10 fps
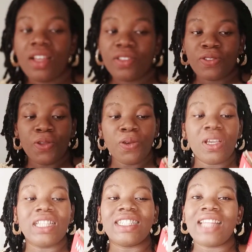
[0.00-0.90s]
So
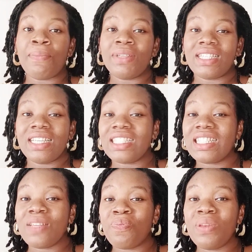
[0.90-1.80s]
it that means
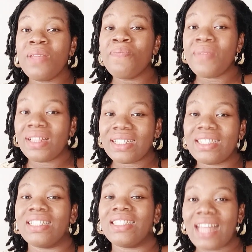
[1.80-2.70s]
it simply meets
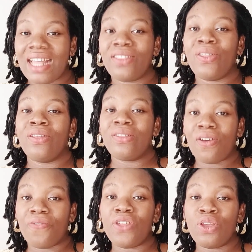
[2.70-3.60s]
the standard
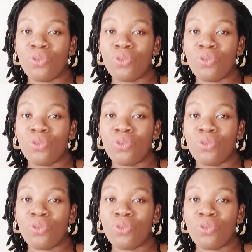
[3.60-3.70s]
of a